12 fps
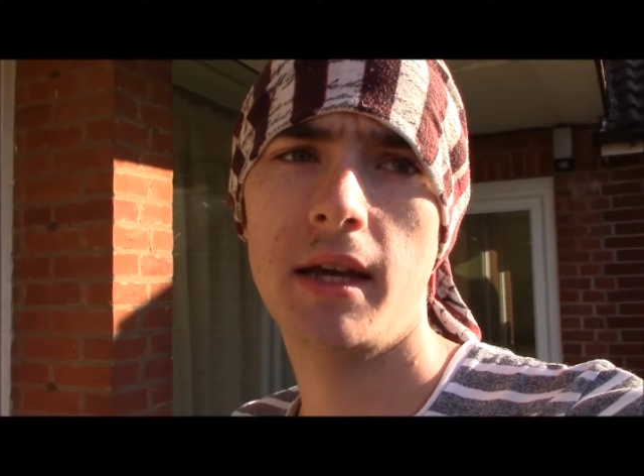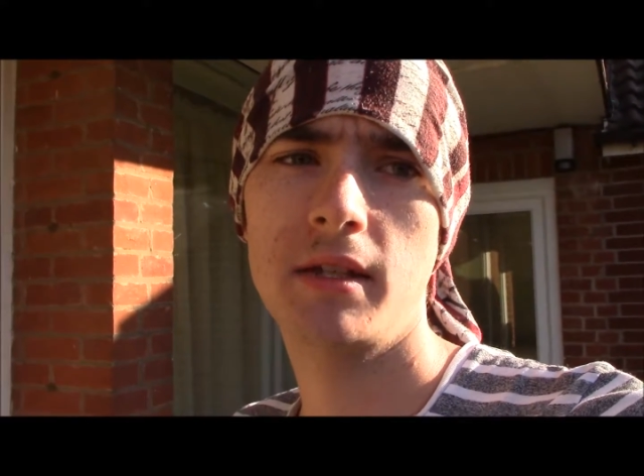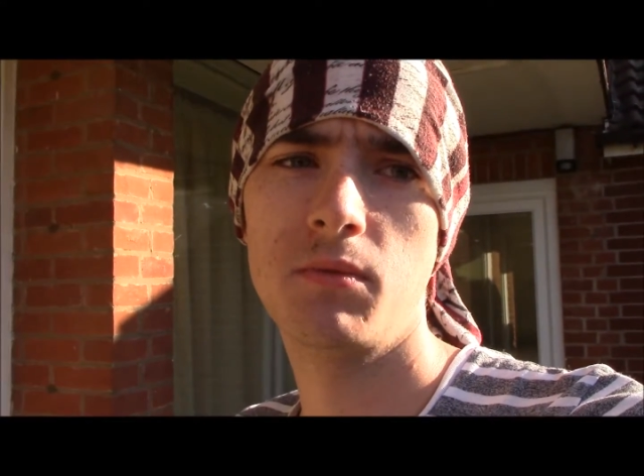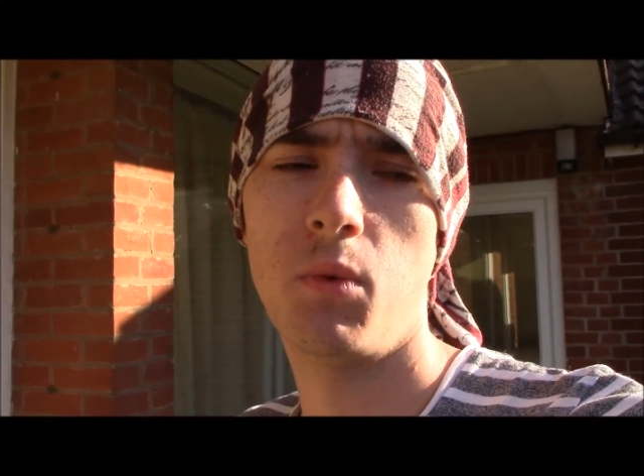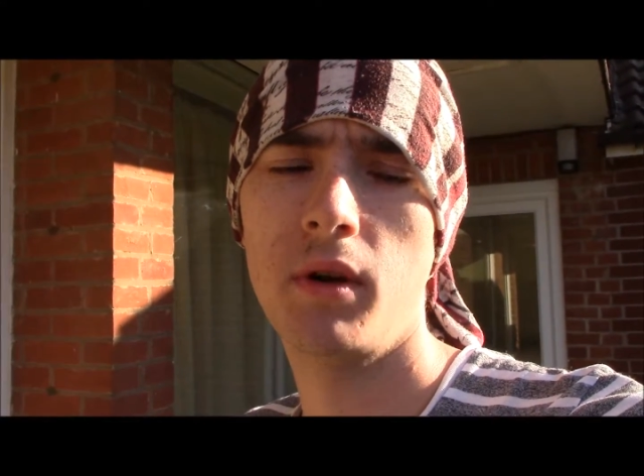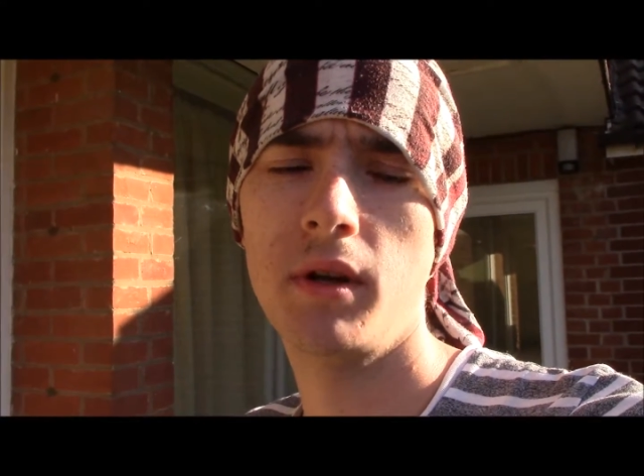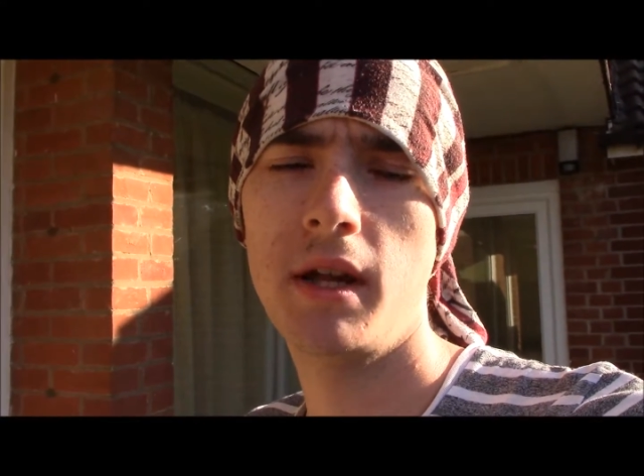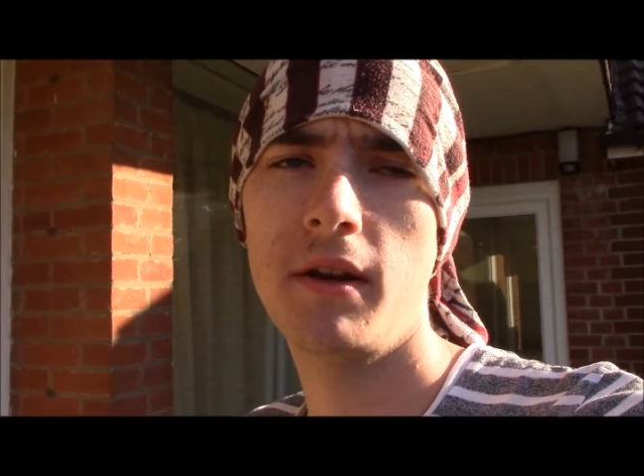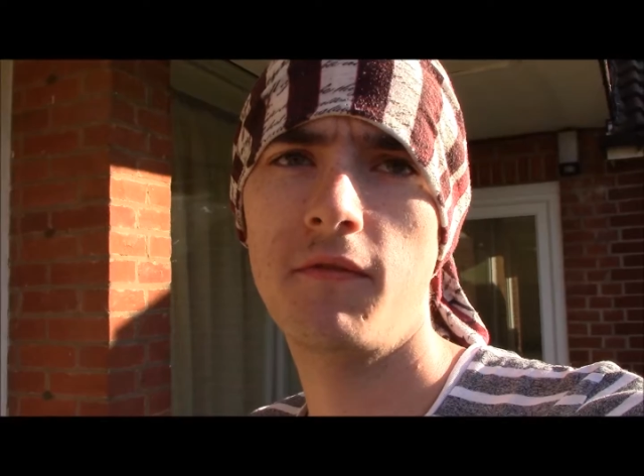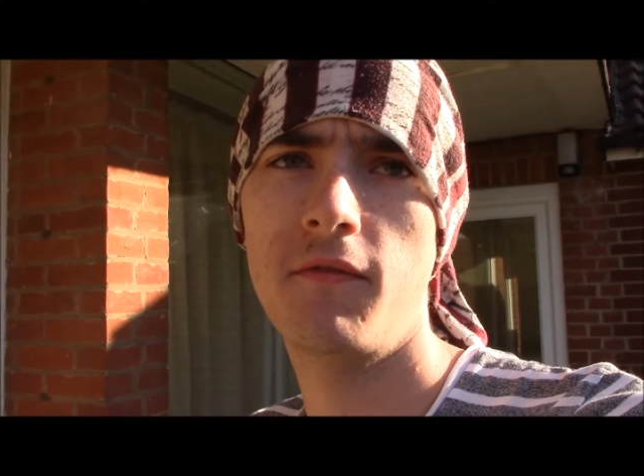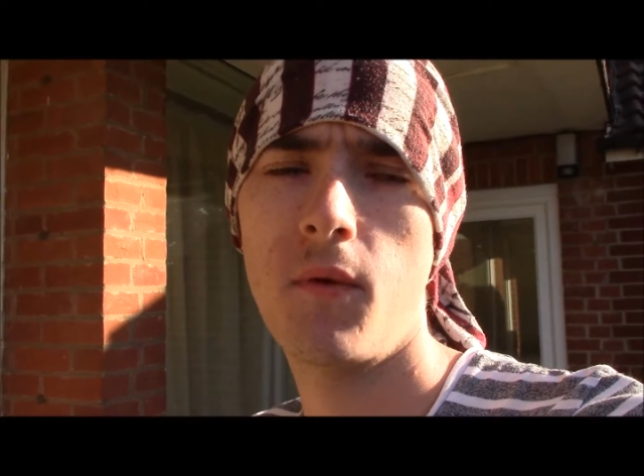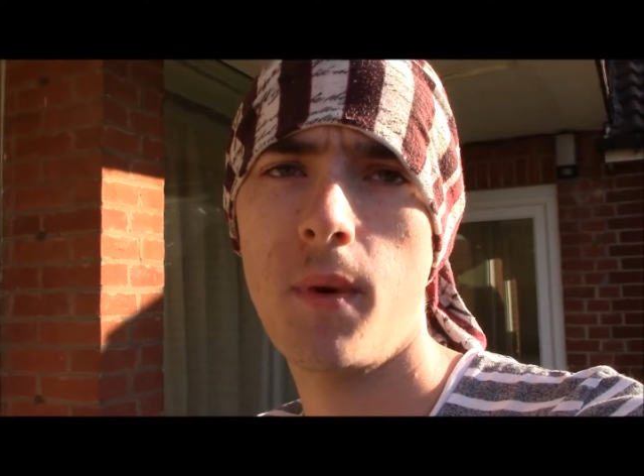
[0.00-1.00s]
is 1 in
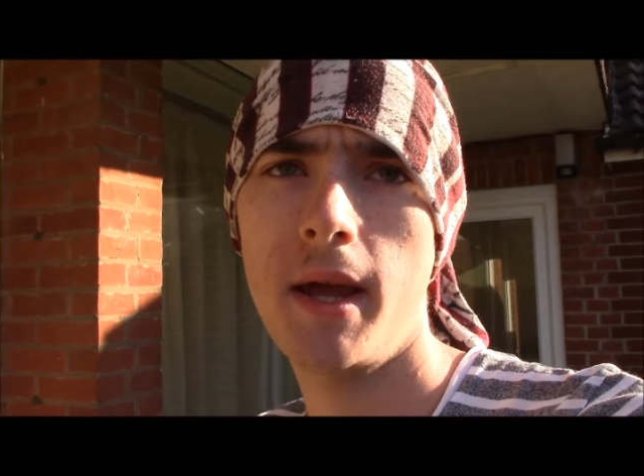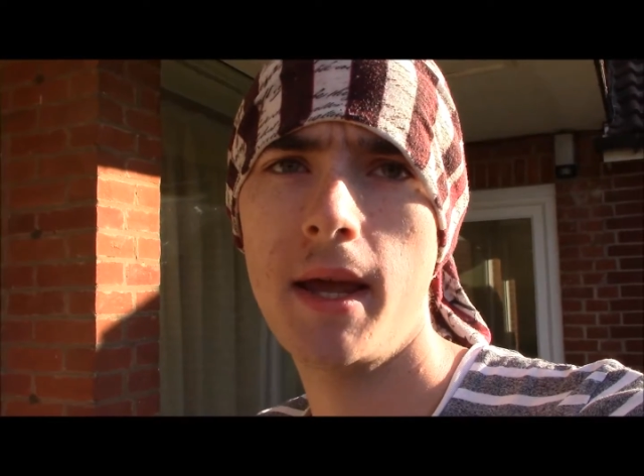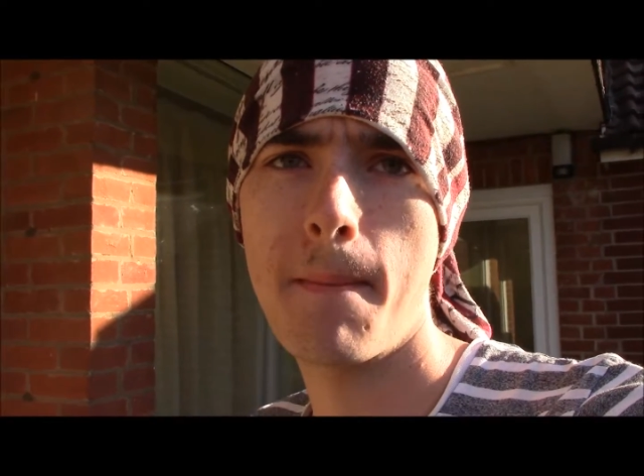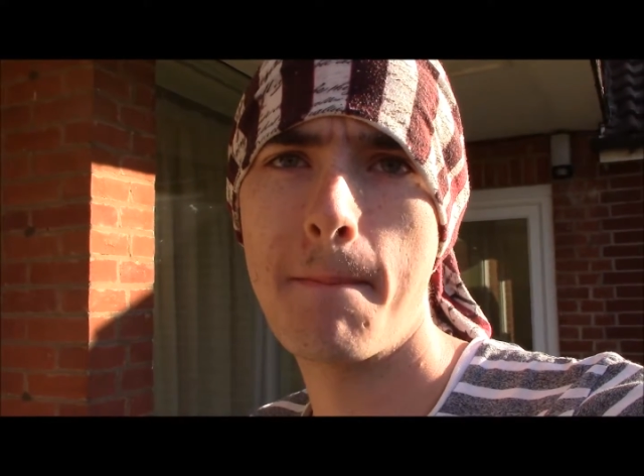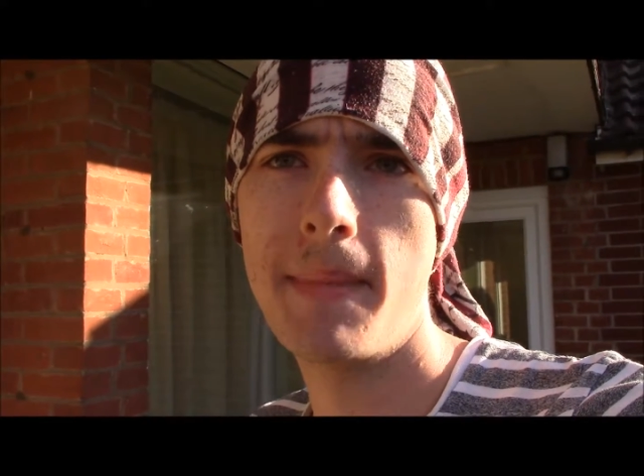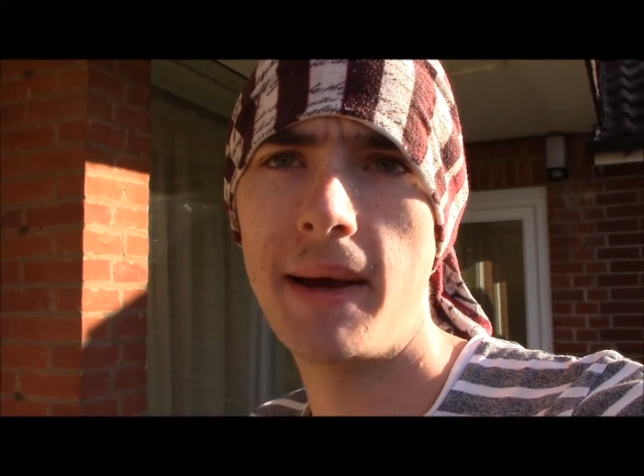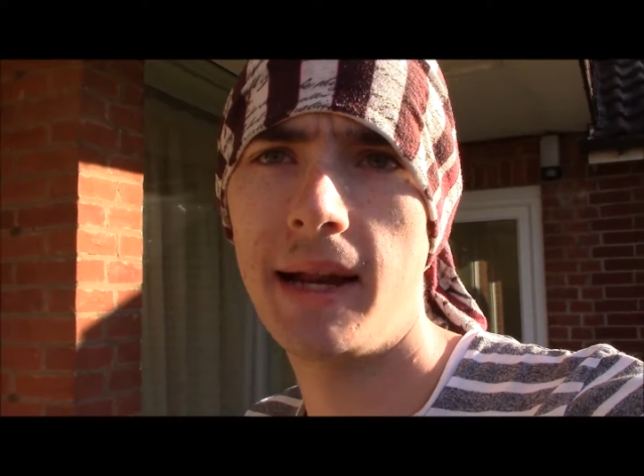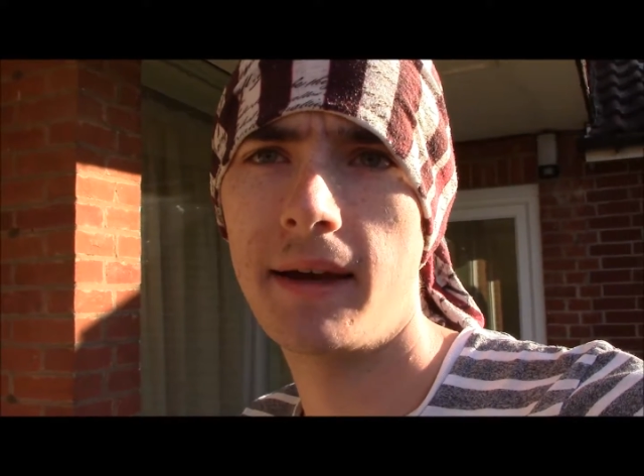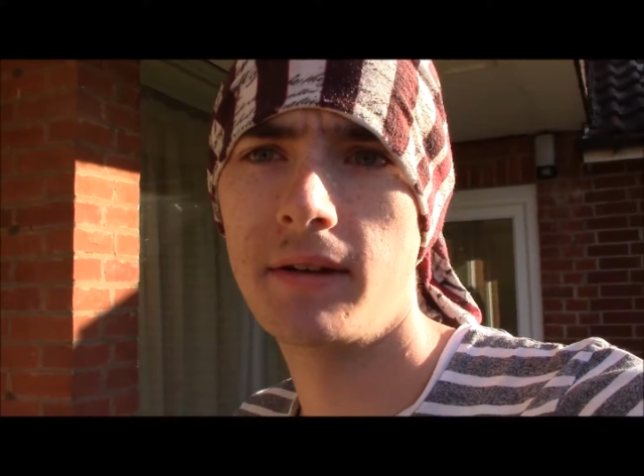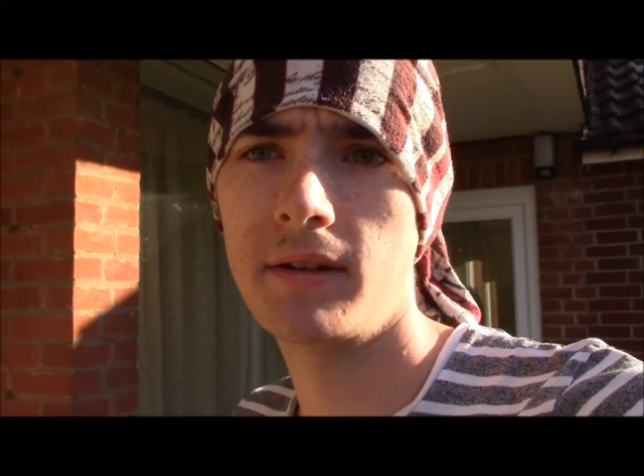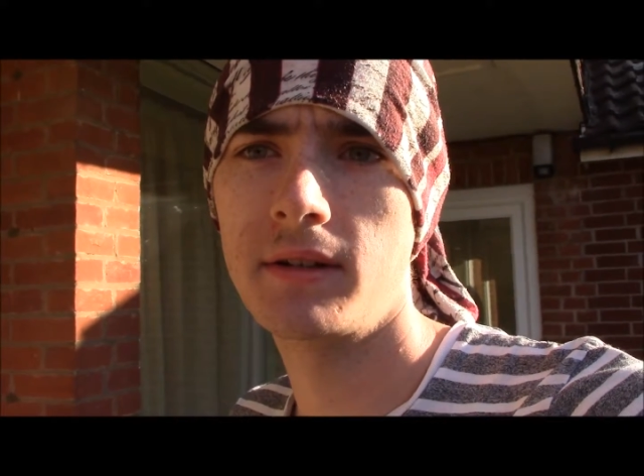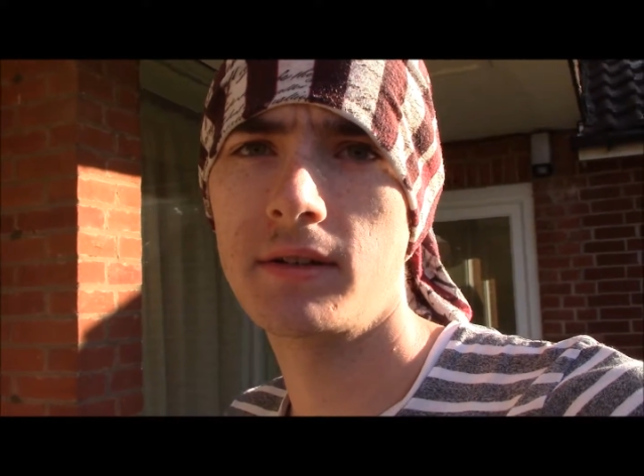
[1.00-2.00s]
3
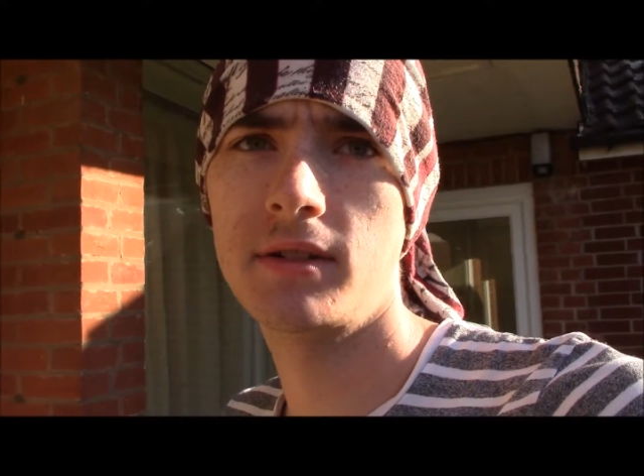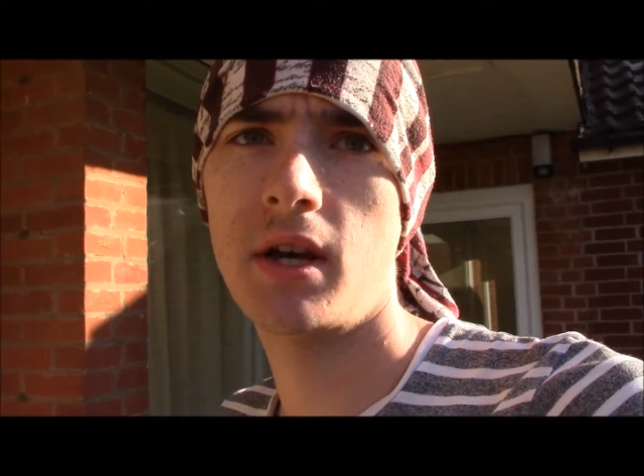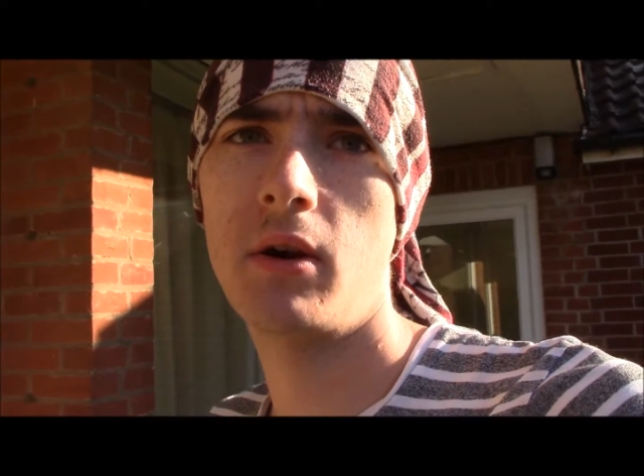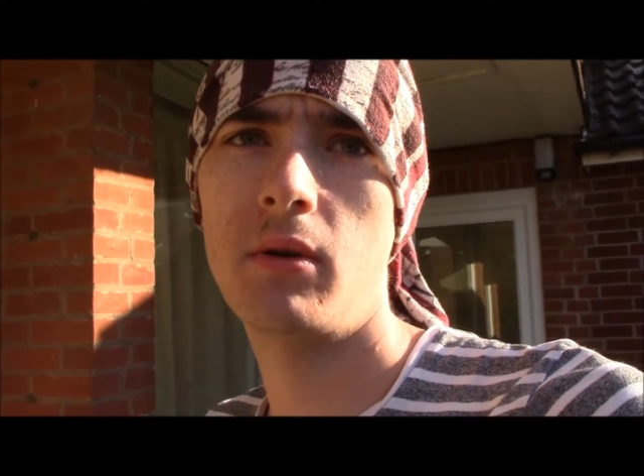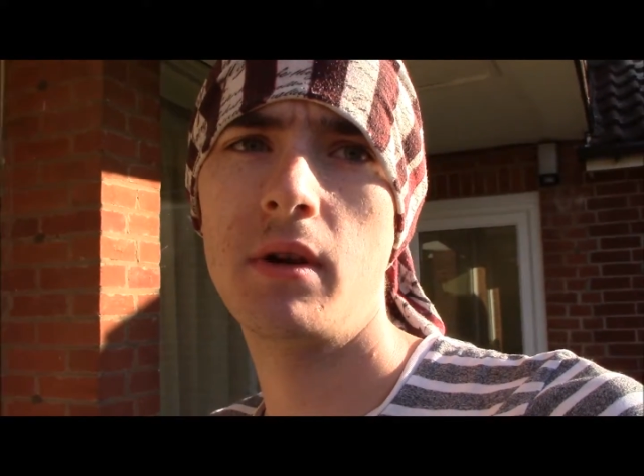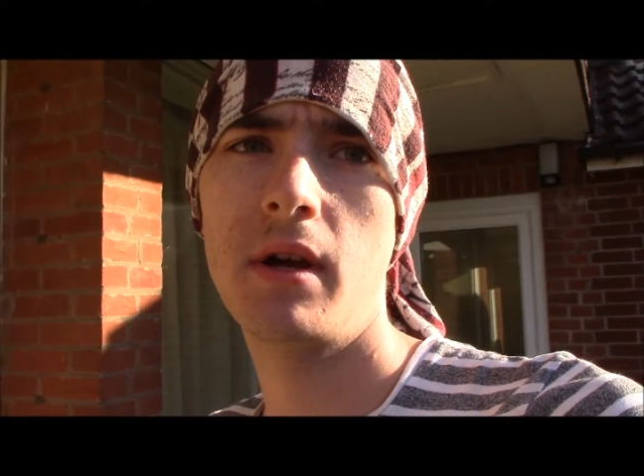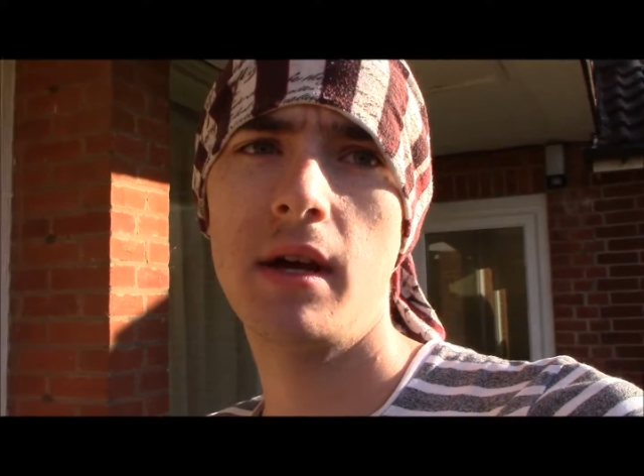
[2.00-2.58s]
million. So